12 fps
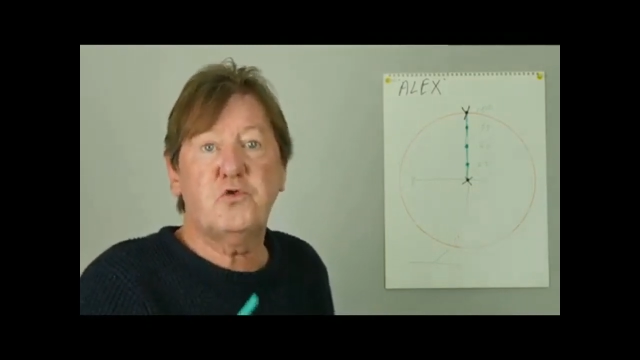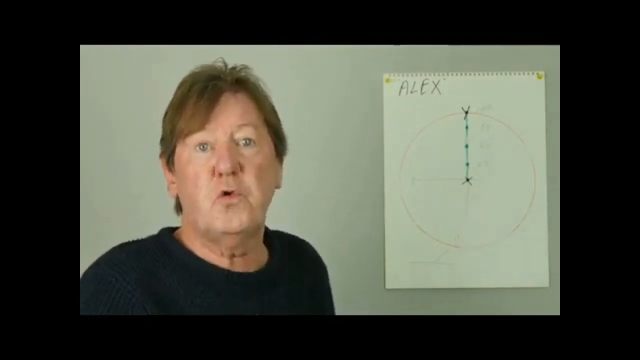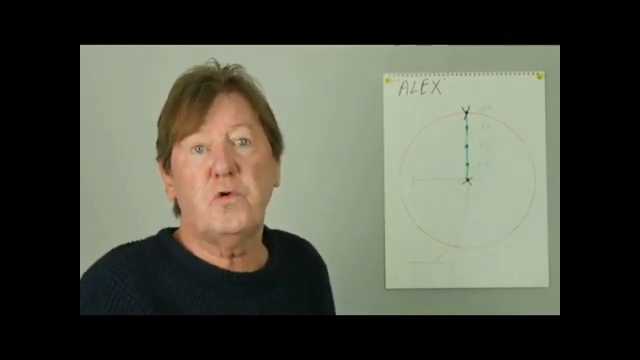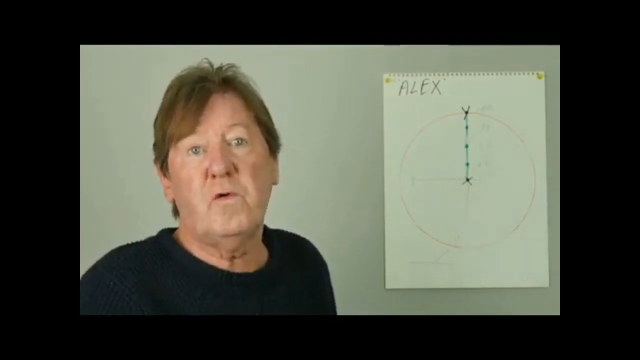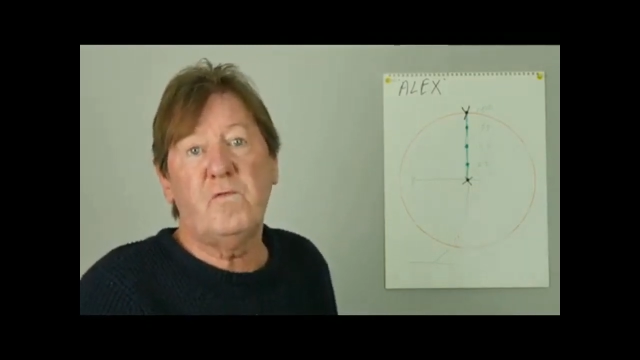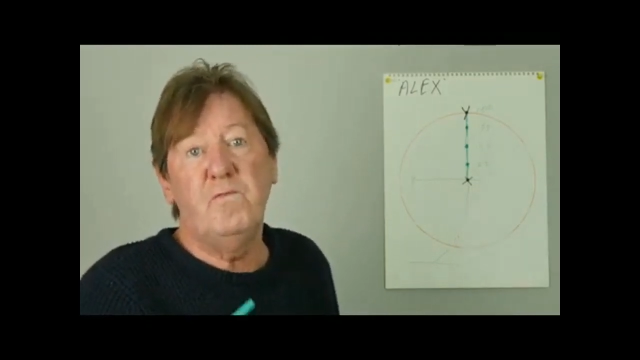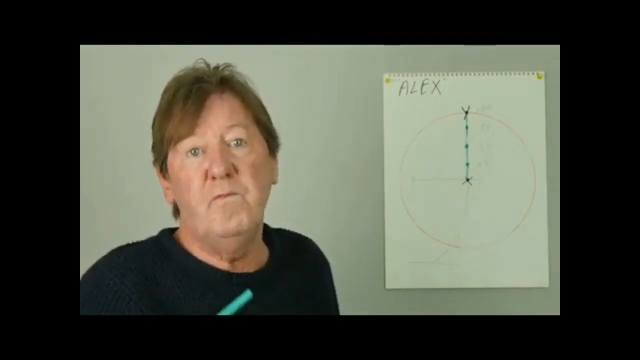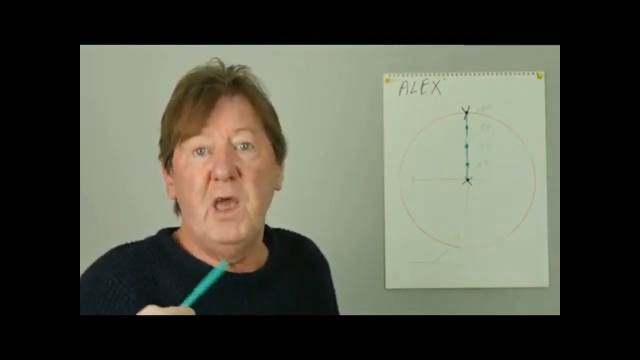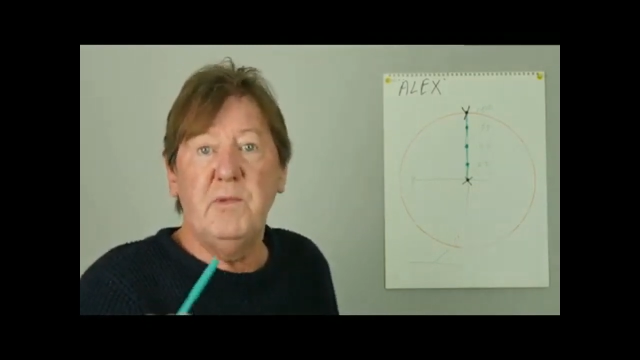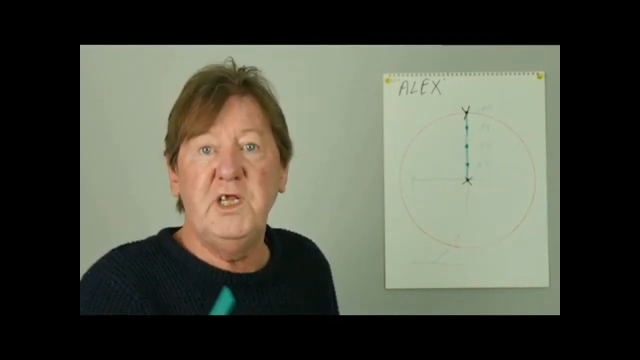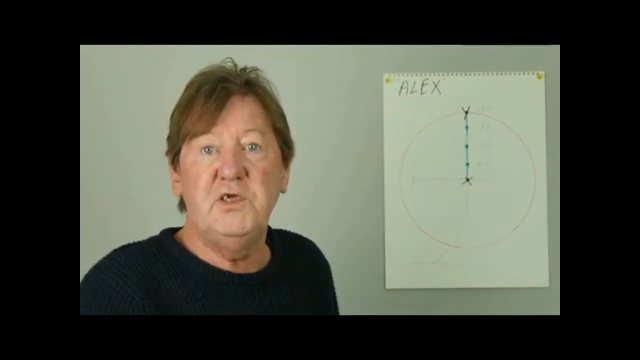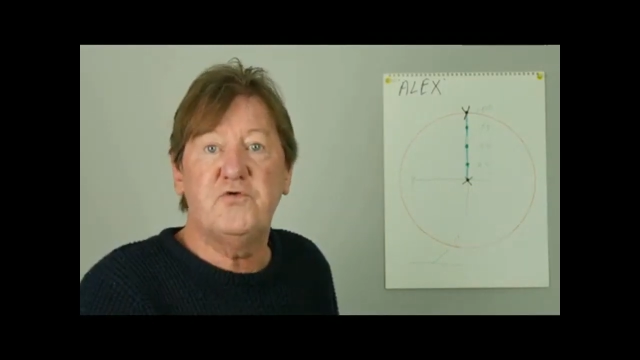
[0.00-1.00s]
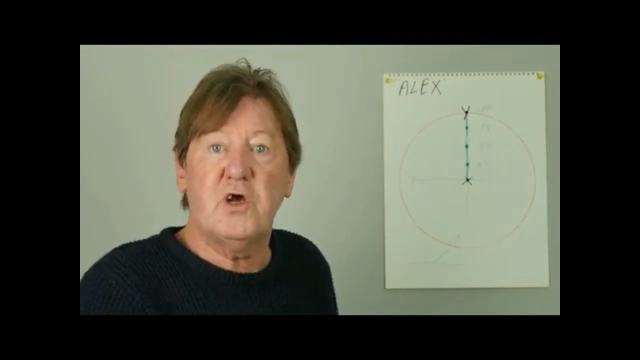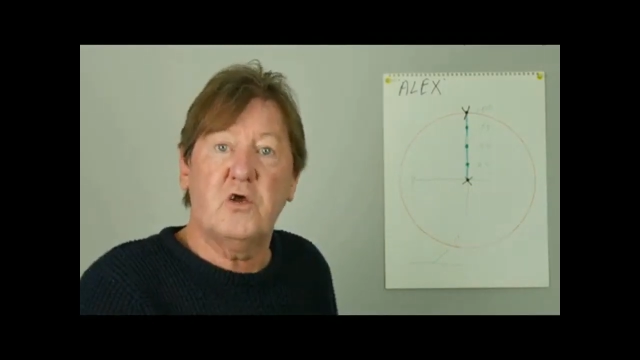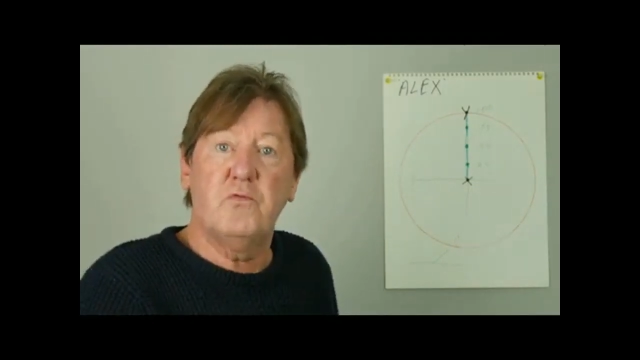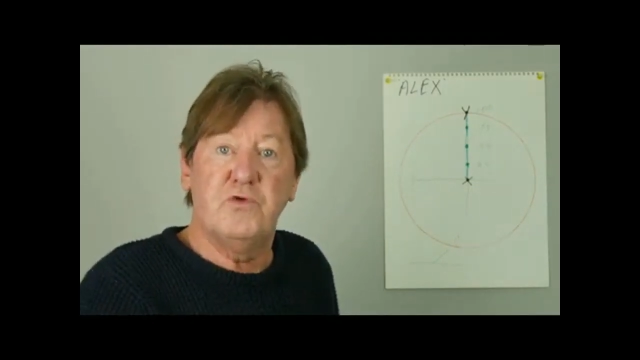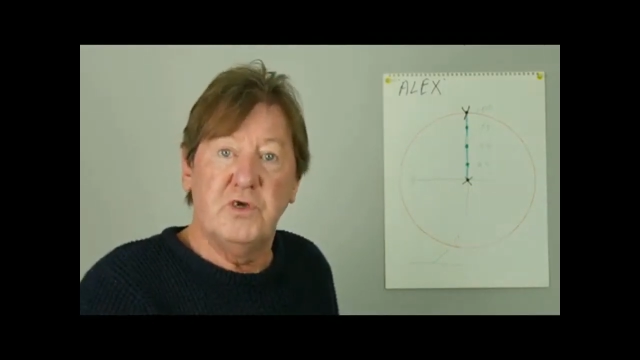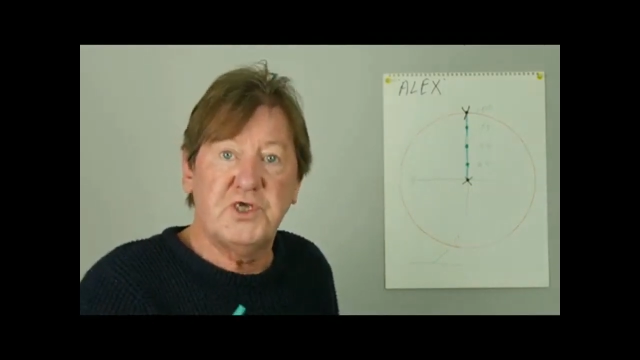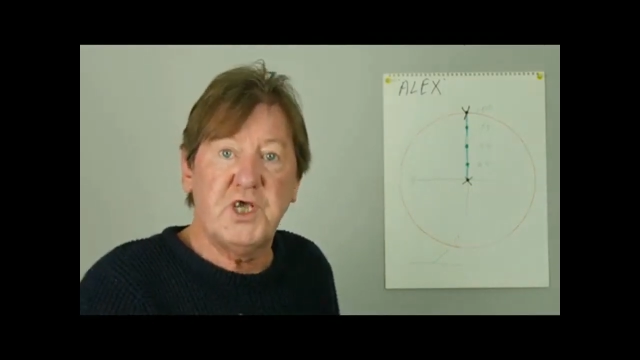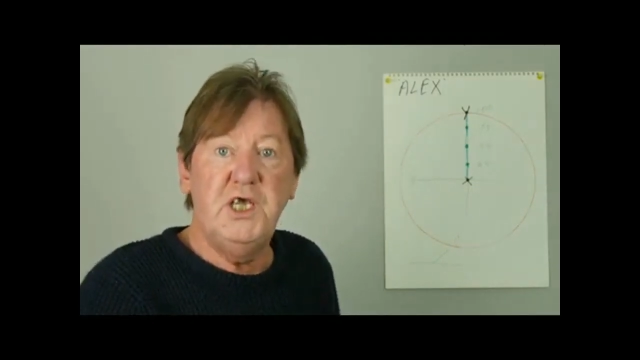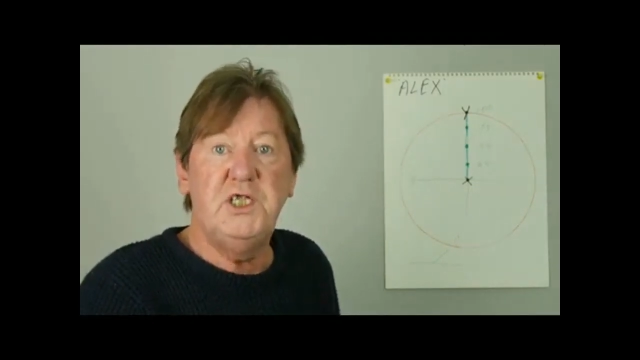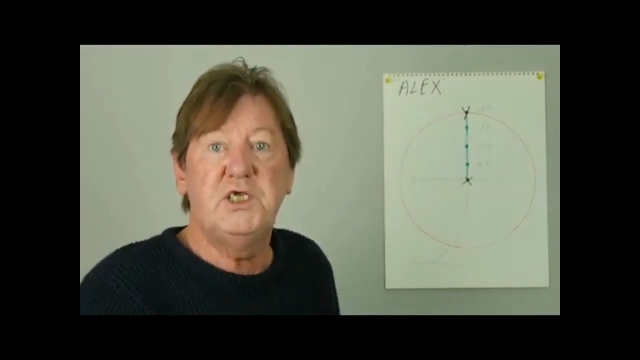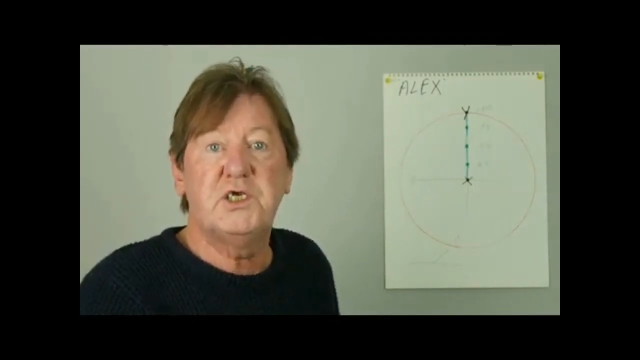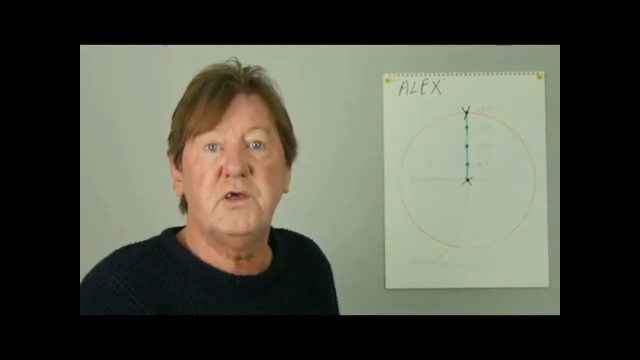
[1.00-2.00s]
store of memories
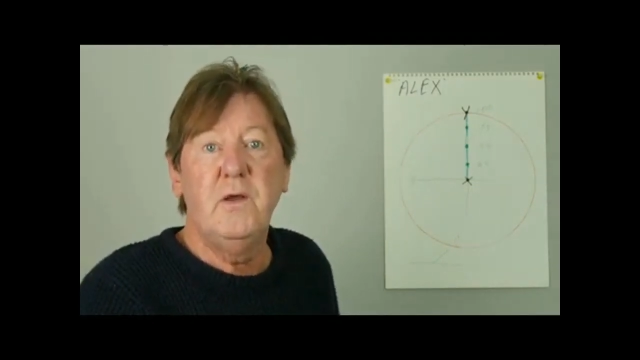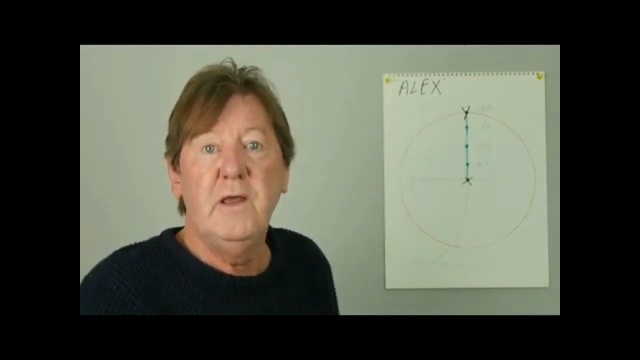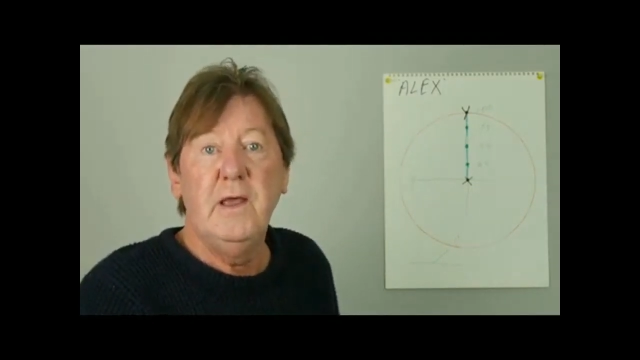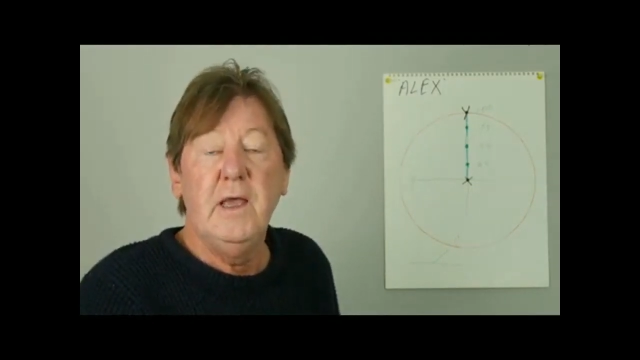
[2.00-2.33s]
resides,